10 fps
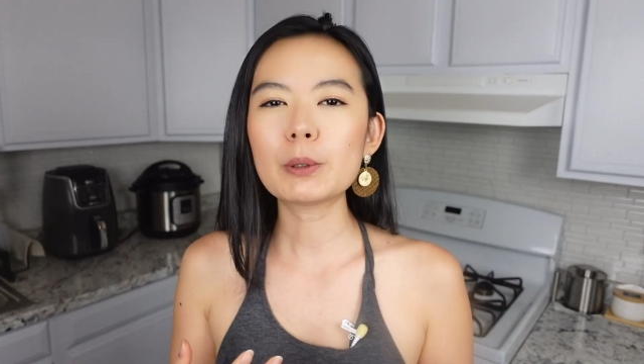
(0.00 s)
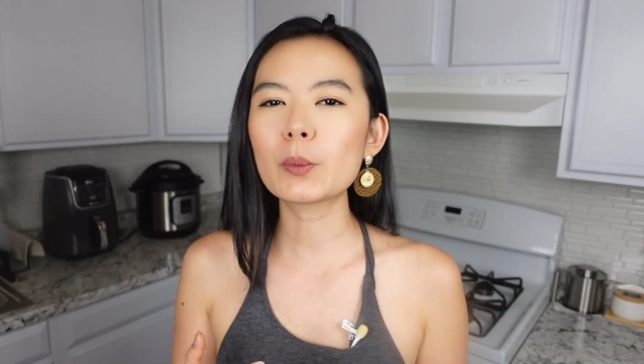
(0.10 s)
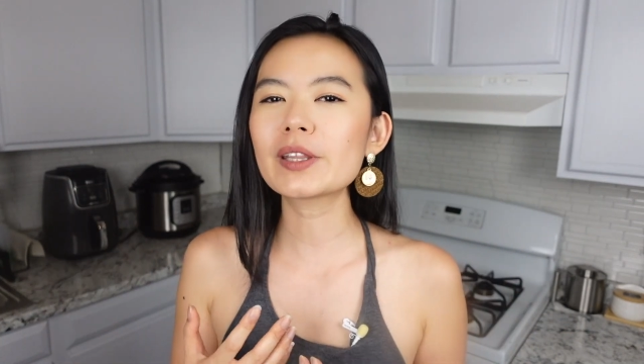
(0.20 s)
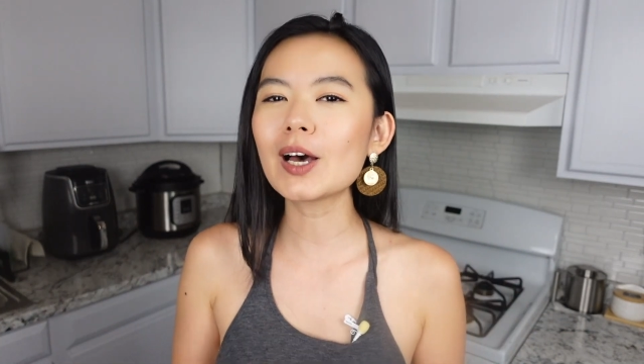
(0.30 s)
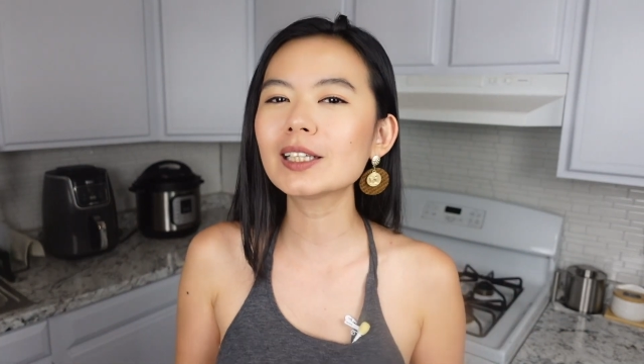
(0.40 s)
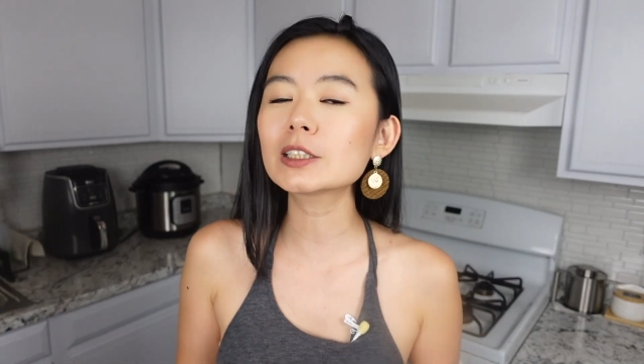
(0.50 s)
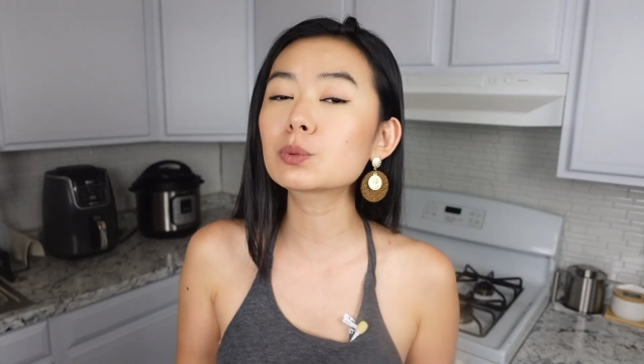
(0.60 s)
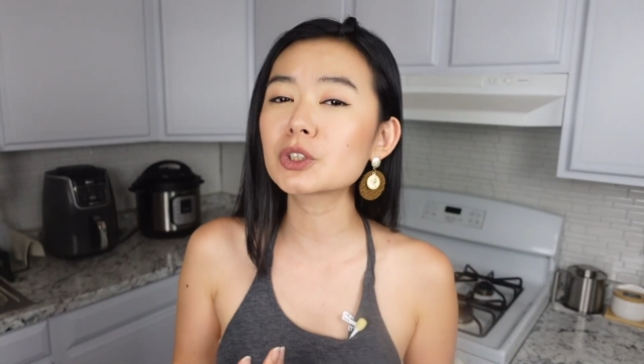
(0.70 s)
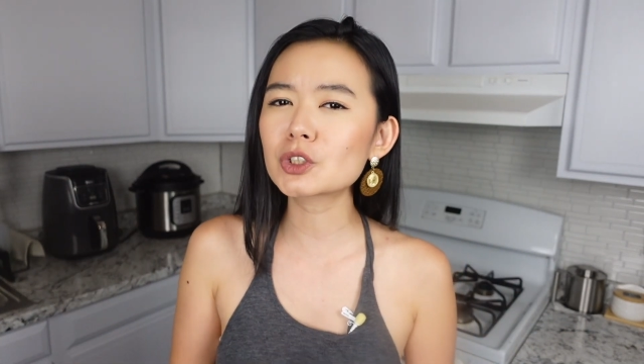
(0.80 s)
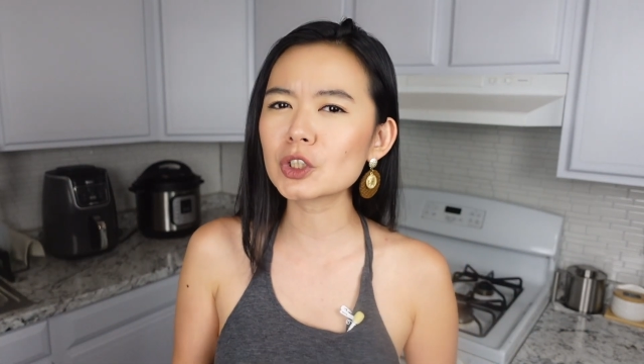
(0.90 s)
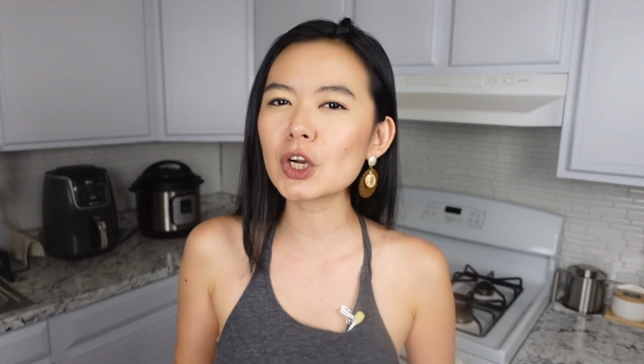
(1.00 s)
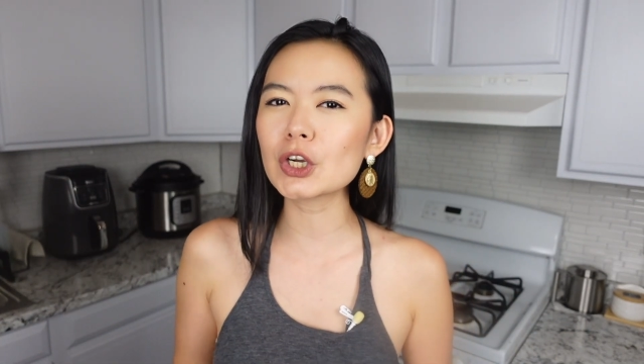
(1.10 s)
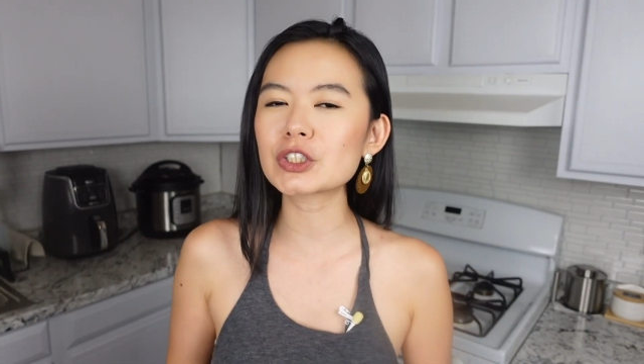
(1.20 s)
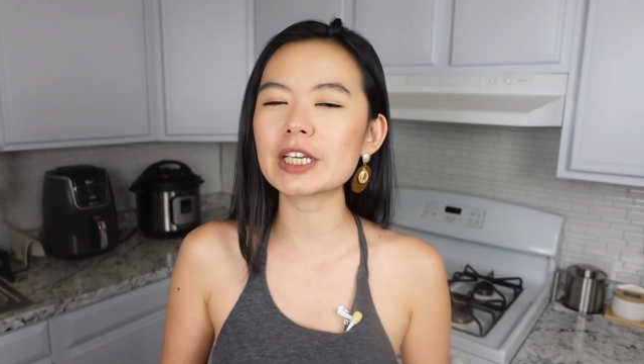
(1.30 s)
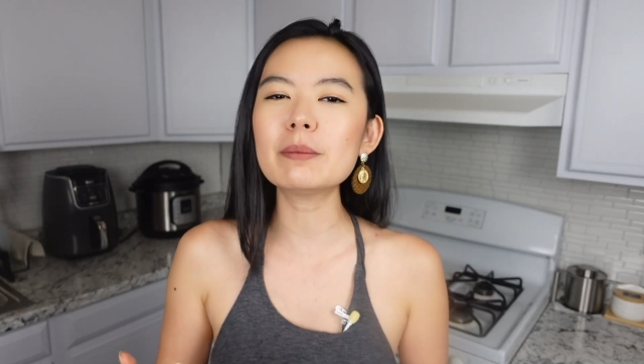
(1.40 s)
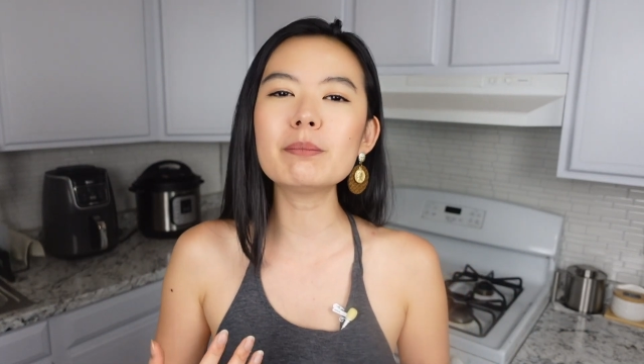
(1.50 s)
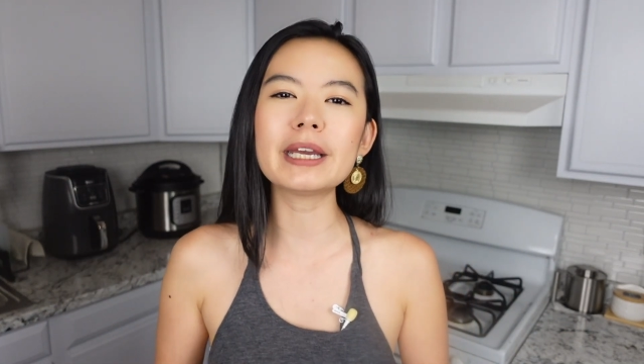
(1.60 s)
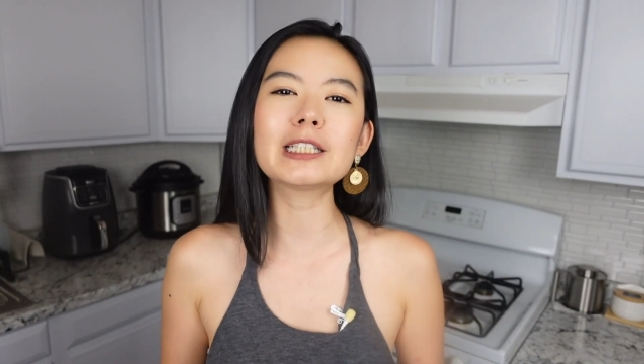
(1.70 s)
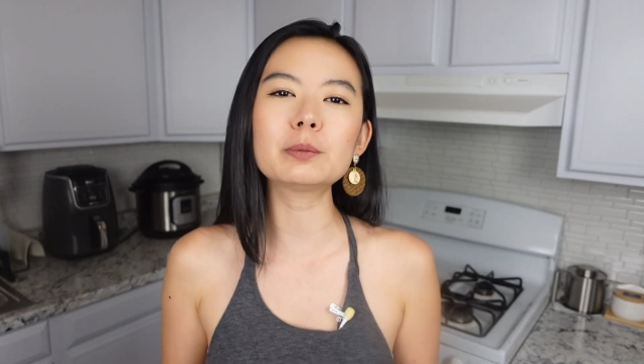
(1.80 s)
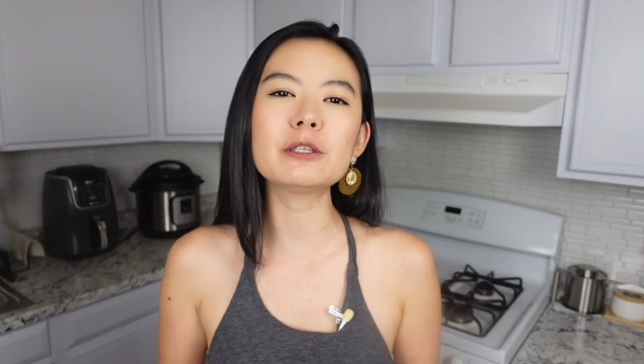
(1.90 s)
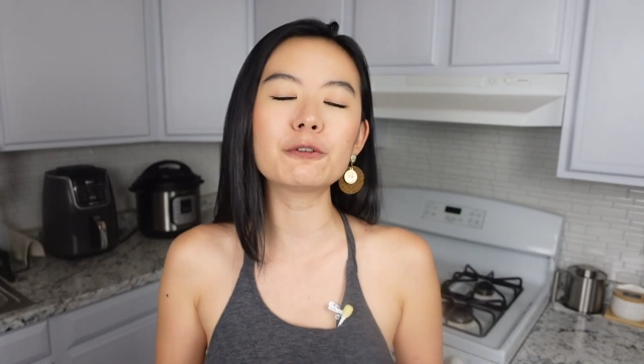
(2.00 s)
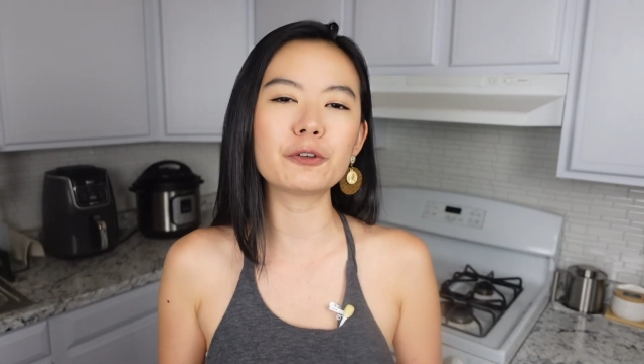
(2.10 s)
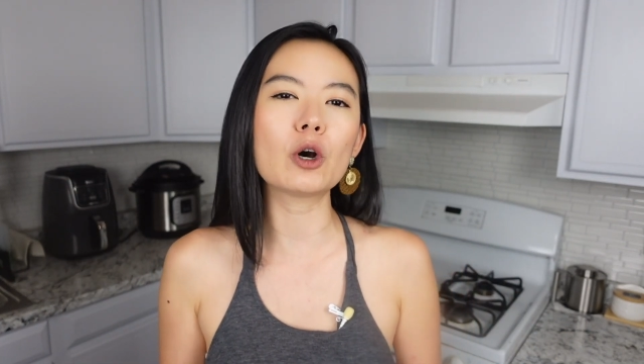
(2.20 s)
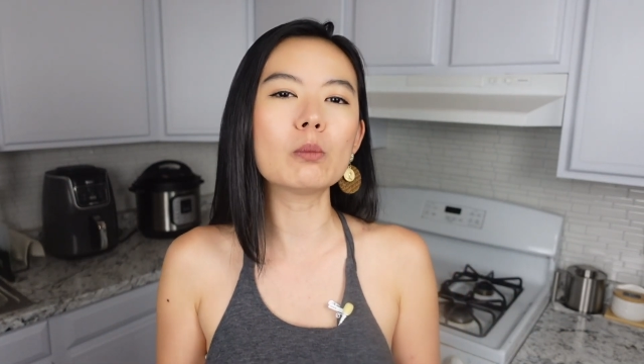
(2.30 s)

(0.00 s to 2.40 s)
but with all this research, it makes me feel